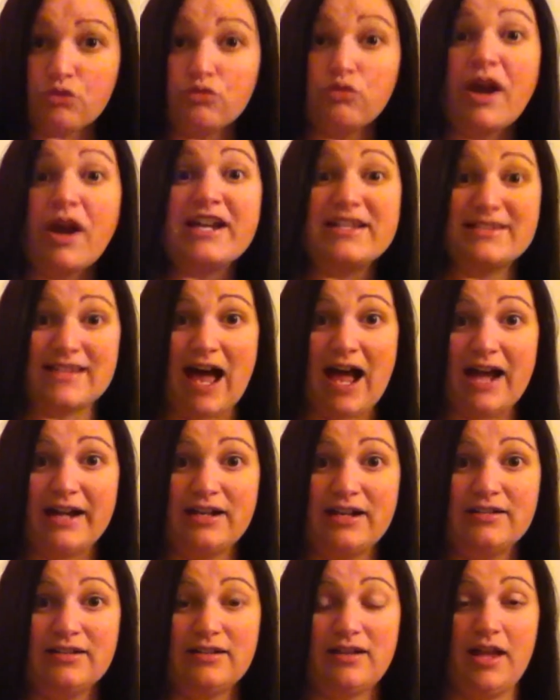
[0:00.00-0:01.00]
right
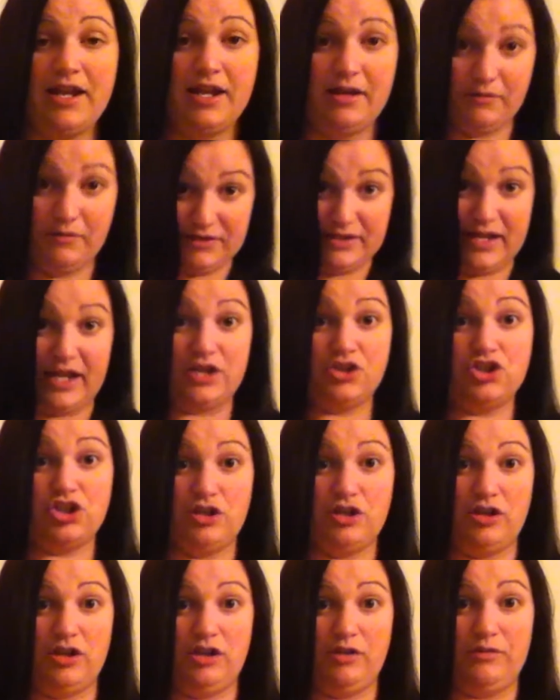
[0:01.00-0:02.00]
side, and it was like
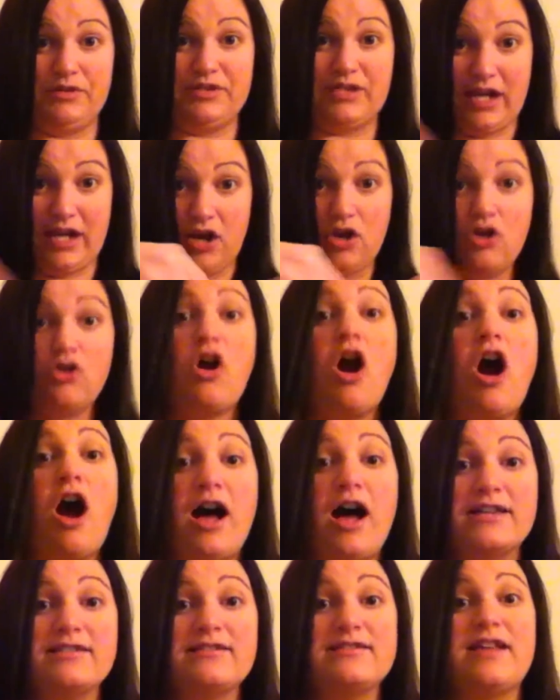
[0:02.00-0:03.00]
she was like
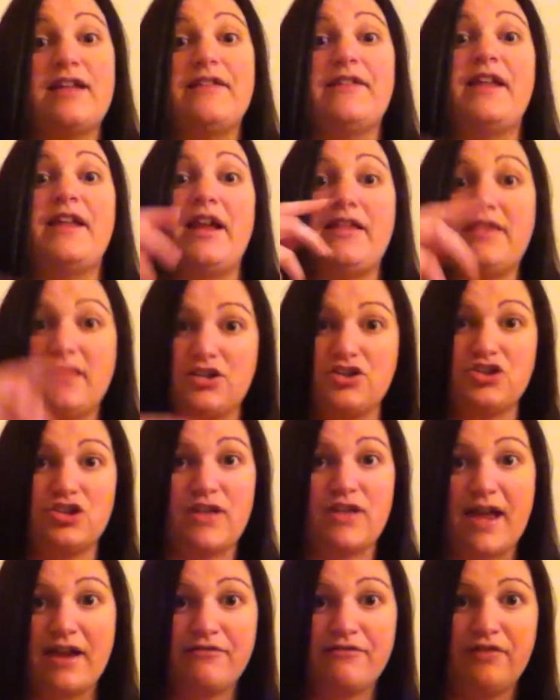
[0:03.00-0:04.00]
across, and then I think
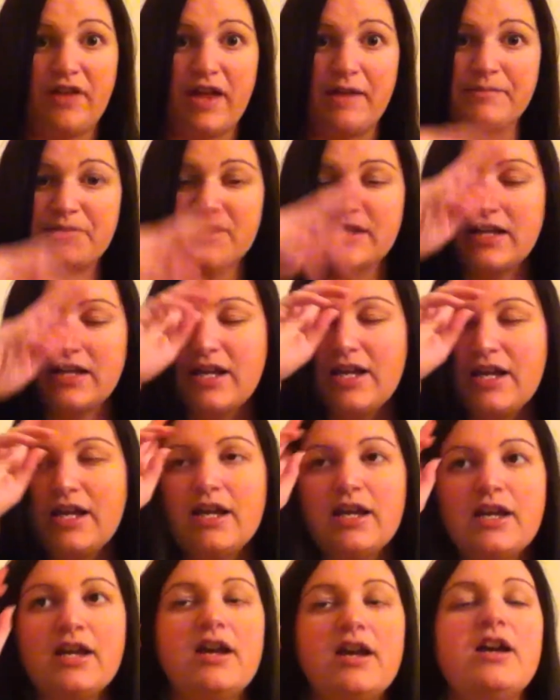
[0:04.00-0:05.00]
she like flipped.
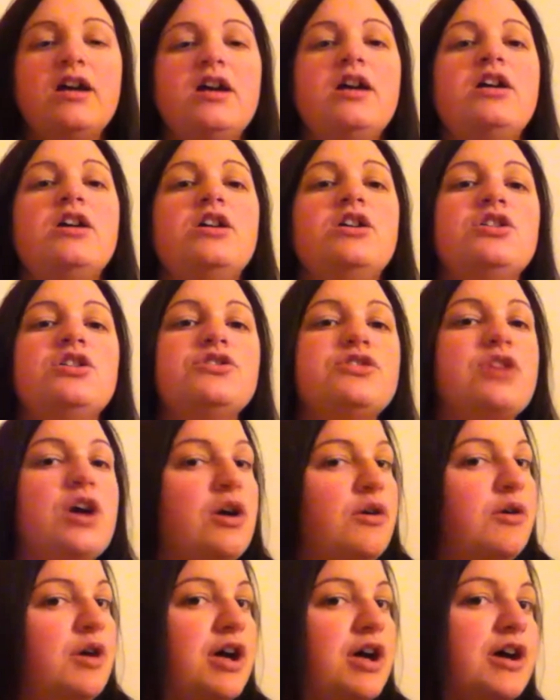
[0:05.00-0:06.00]

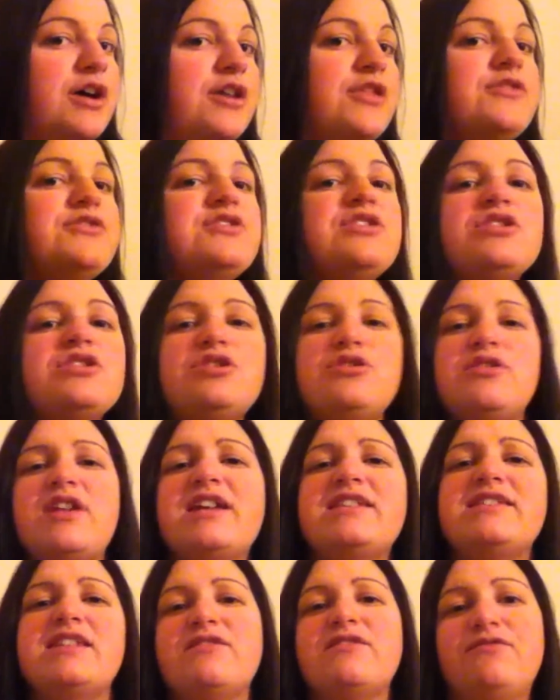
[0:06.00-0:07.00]
So those are the 2
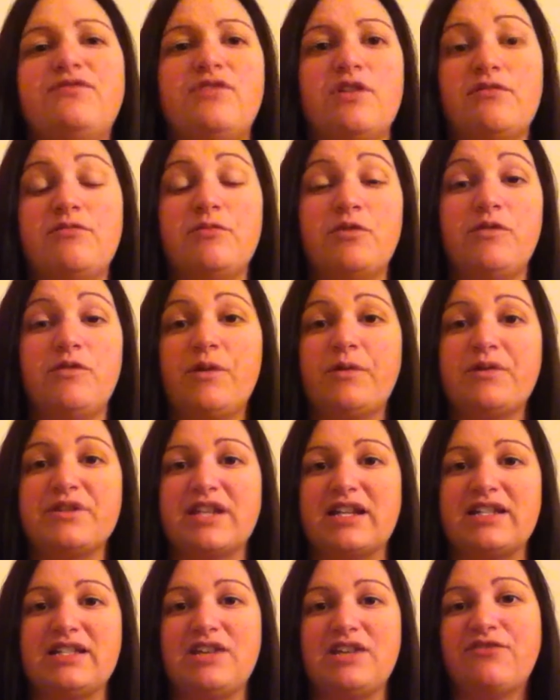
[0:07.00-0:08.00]
days that the movement
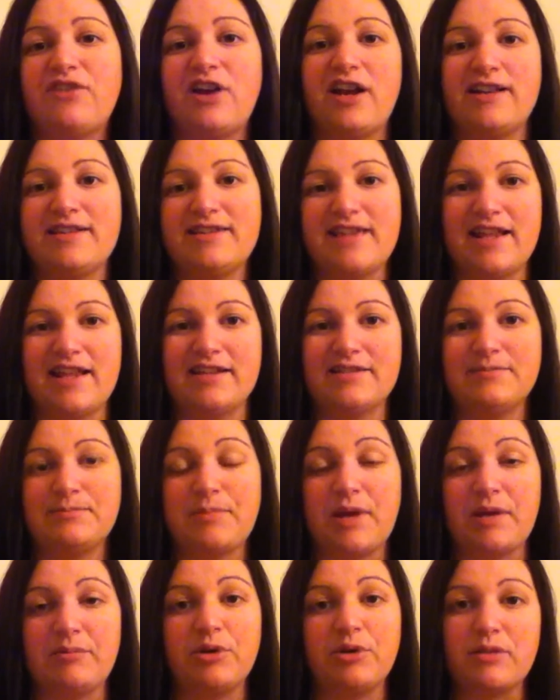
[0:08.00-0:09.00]
was like different. Then it's
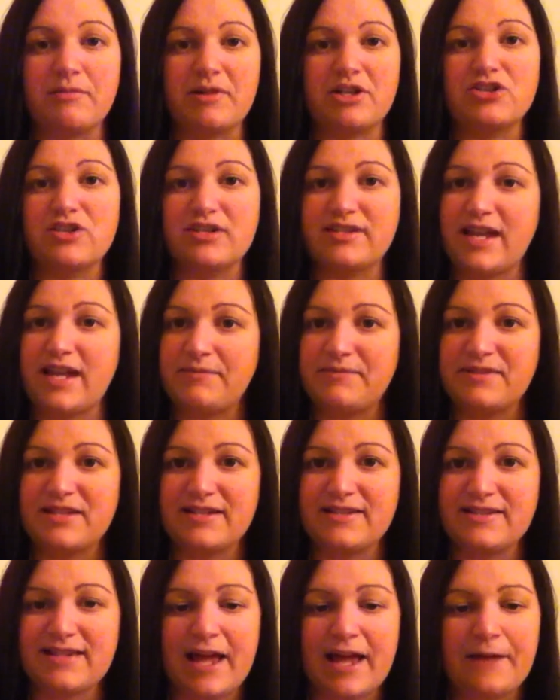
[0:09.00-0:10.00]
been pretty much the same
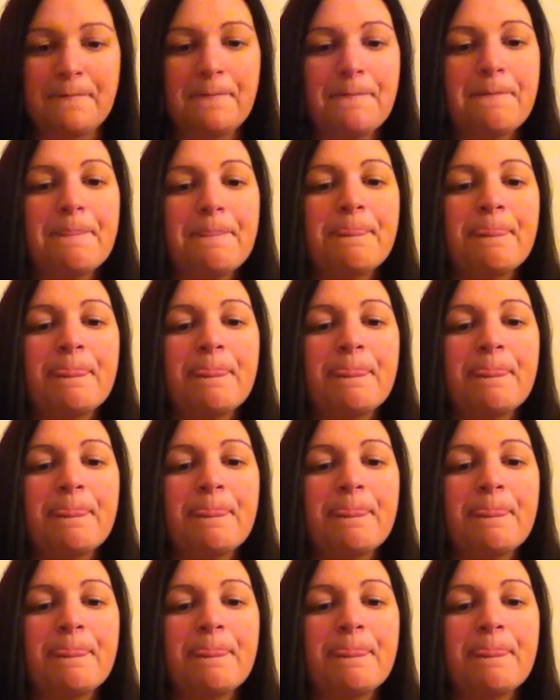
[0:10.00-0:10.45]
since then.